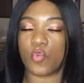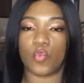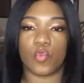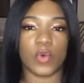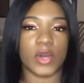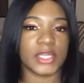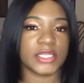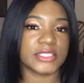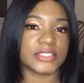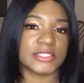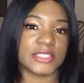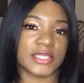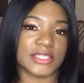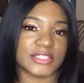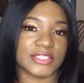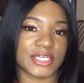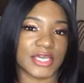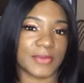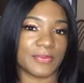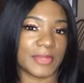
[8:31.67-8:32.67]
what is there
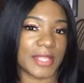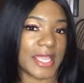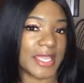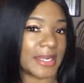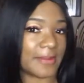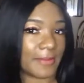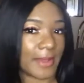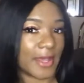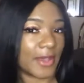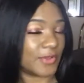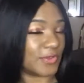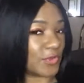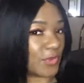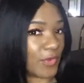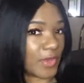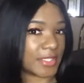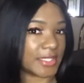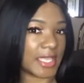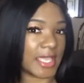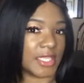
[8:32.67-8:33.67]
to complain about
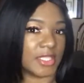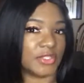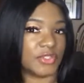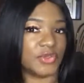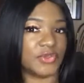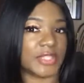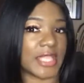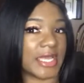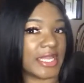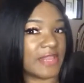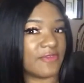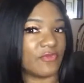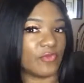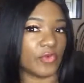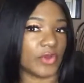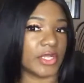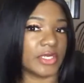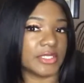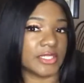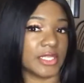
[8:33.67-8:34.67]
knowing that you're not even
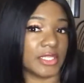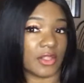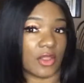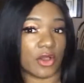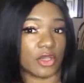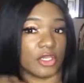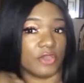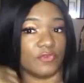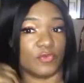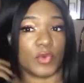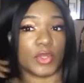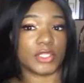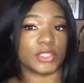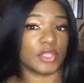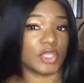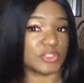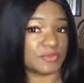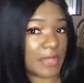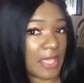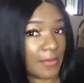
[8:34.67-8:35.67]
wearing it that long? If you're one of
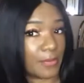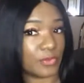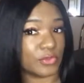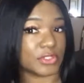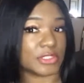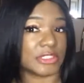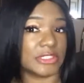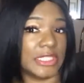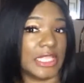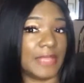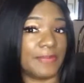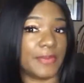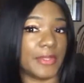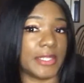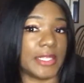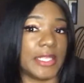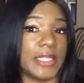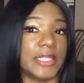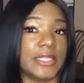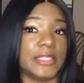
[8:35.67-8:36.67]
those people
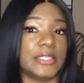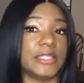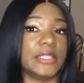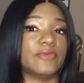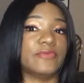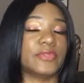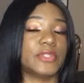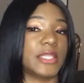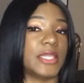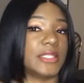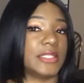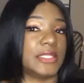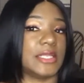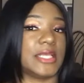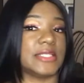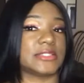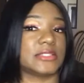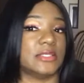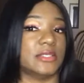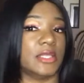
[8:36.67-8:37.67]
sleeping in it and everything, then
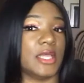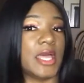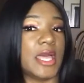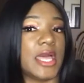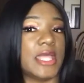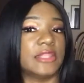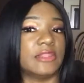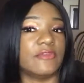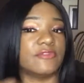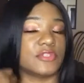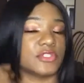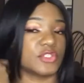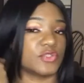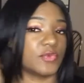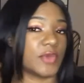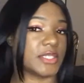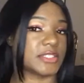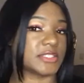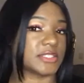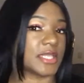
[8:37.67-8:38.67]
that's a different
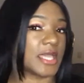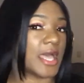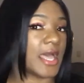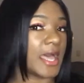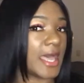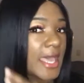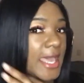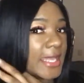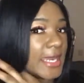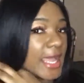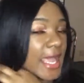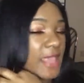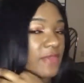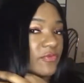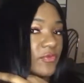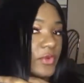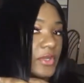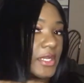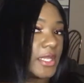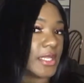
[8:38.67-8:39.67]
situation. And I
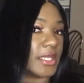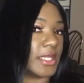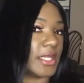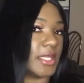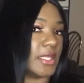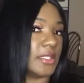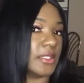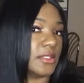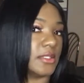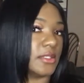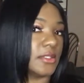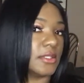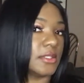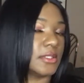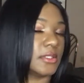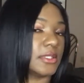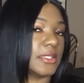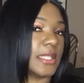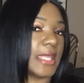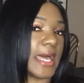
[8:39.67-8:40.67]
went in and
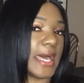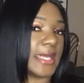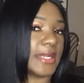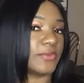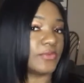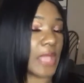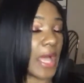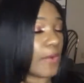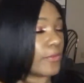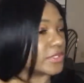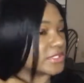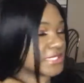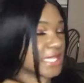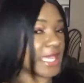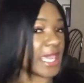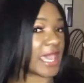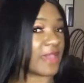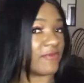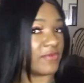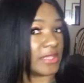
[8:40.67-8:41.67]
I wouldn't say
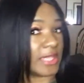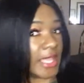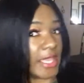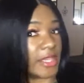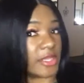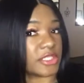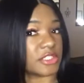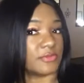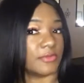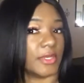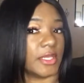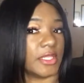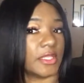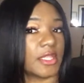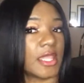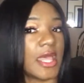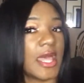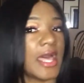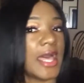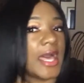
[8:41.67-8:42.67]
gave it layers, but
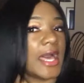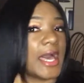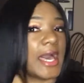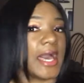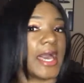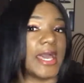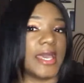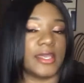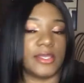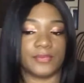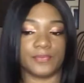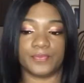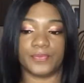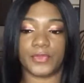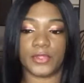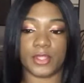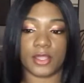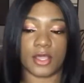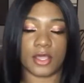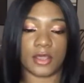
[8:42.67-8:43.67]
I
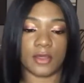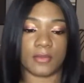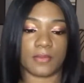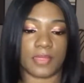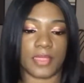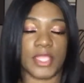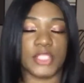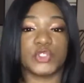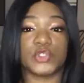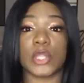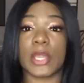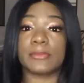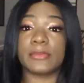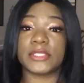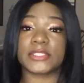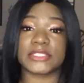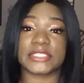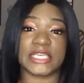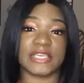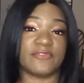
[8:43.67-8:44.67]
trimmed
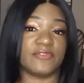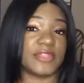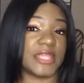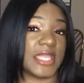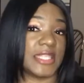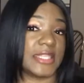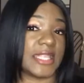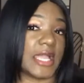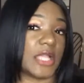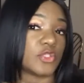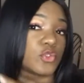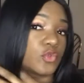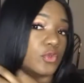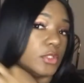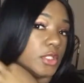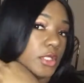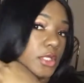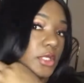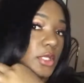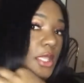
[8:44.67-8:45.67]
it to give it that natural
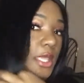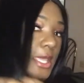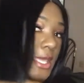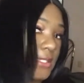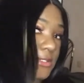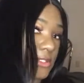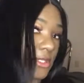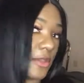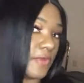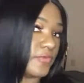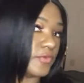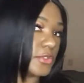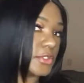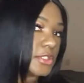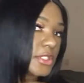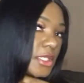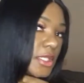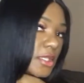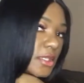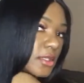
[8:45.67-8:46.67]
look. So if you
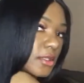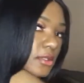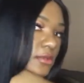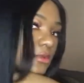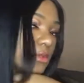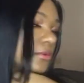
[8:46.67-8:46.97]
see,